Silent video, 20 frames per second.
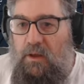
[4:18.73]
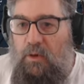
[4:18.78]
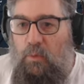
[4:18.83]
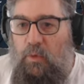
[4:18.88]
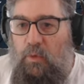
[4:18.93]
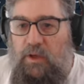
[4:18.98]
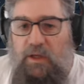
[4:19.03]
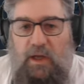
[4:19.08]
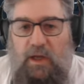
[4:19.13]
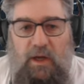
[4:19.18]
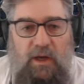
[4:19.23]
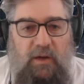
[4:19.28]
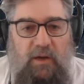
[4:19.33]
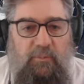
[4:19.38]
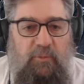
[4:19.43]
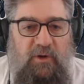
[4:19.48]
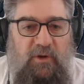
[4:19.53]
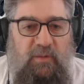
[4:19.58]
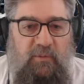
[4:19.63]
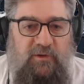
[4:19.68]
We are
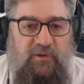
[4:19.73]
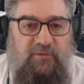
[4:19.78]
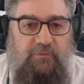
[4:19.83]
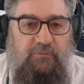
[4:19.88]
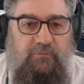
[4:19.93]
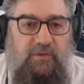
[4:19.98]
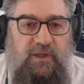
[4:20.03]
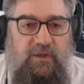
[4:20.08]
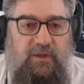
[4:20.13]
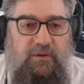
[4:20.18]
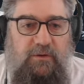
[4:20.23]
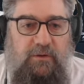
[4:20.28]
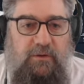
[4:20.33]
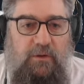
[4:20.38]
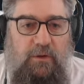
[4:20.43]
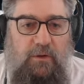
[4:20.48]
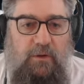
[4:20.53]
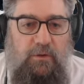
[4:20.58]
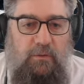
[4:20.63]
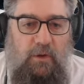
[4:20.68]
pretty much ready to
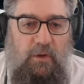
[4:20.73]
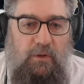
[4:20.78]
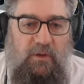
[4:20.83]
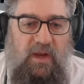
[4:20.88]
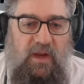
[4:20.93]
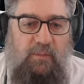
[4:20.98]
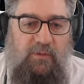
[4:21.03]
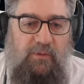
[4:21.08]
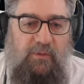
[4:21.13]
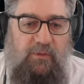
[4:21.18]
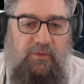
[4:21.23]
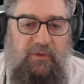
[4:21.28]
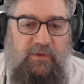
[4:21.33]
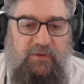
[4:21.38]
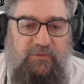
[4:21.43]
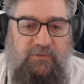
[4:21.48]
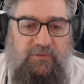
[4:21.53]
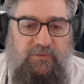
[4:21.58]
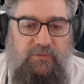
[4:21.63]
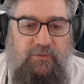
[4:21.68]
go. a couple other
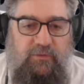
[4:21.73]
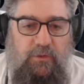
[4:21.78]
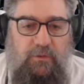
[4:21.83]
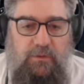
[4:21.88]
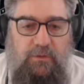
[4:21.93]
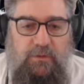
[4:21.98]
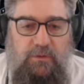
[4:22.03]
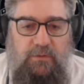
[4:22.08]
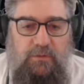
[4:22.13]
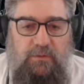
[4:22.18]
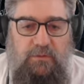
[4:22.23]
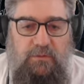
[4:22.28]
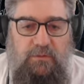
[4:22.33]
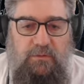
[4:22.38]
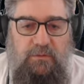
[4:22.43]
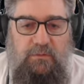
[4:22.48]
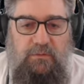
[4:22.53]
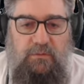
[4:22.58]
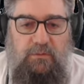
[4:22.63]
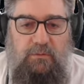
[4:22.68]
things to show you.
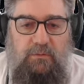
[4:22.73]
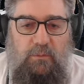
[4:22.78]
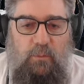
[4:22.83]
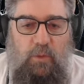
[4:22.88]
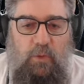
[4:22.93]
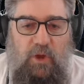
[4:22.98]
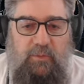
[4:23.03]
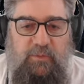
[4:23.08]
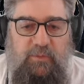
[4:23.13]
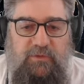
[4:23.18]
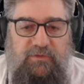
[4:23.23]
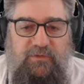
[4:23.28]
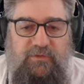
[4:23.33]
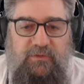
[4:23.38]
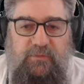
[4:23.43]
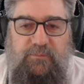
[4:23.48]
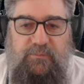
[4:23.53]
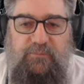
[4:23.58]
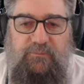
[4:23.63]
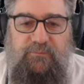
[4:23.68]

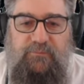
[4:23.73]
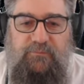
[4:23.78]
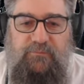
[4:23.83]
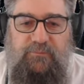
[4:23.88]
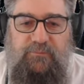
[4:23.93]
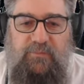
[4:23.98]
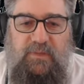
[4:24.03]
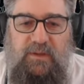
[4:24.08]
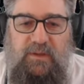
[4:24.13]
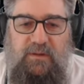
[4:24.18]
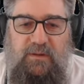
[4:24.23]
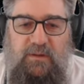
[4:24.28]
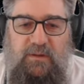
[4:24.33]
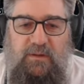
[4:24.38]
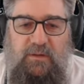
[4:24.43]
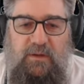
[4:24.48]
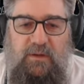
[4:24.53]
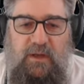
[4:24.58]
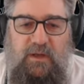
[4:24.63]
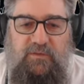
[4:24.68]
Wipers
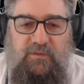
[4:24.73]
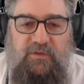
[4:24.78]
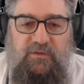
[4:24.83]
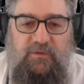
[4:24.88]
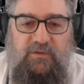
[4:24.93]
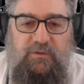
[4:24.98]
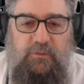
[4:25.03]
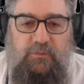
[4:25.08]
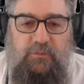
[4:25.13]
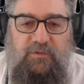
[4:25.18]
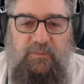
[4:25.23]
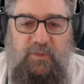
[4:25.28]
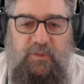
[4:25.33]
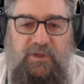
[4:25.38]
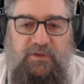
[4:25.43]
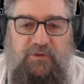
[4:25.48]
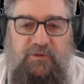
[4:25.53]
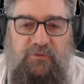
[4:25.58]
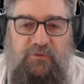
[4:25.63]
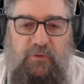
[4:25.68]
and there's a little
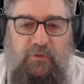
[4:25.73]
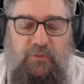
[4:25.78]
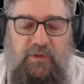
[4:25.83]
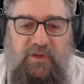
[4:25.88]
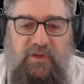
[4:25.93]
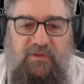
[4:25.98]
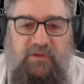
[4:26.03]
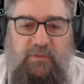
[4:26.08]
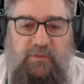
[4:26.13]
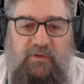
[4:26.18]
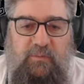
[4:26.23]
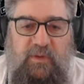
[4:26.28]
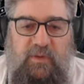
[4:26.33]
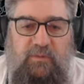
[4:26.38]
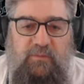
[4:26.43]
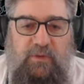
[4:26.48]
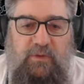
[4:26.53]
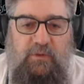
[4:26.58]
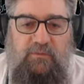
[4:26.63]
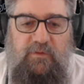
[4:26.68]
speed control next to them to
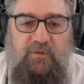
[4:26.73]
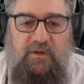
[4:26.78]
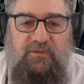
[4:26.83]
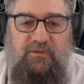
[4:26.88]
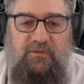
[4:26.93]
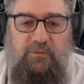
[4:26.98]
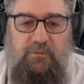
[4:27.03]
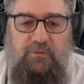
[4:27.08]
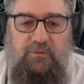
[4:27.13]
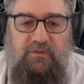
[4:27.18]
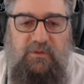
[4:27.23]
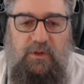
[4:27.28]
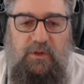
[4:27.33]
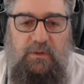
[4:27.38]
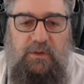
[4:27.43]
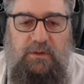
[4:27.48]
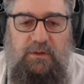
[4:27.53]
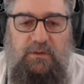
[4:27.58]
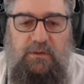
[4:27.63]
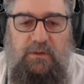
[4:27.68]
make them go faster or
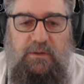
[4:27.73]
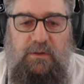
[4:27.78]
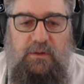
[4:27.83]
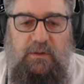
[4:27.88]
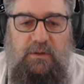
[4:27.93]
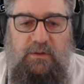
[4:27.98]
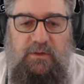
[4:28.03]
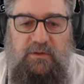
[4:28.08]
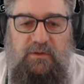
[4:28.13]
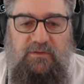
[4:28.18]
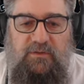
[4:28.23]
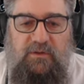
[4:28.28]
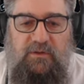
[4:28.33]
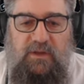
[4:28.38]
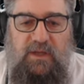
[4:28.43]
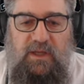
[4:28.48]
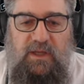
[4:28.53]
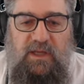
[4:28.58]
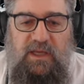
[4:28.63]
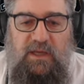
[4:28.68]
slower. It's an
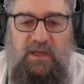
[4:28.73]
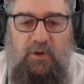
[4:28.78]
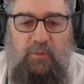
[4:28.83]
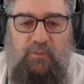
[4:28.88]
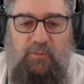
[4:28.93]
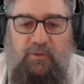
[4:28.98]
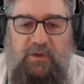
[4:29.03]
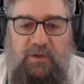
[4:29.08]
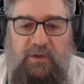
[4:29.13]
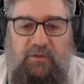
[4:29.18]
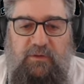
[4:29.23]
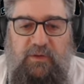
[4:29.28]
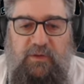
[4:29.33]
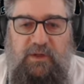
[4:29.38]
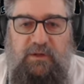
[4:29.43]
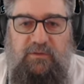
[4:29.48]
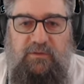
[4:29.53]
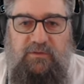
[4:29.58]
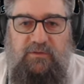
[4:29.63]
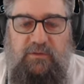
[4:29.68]
air operated
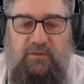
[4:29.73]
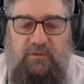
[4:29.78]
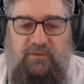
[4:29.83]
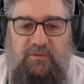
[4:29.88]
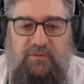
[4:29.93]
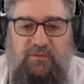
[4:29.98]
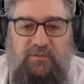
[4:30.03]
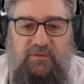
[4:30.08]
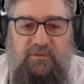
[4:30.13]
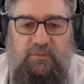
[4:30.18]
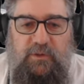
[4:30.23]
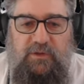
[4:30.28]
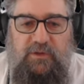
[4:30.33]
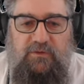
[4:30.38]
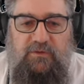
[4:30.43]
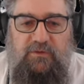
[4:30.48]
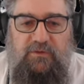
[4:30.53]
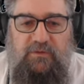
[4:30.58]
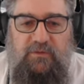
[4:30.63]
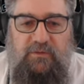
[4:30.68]
thing, so it's the
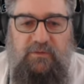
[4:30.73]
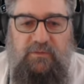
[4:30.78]
switch.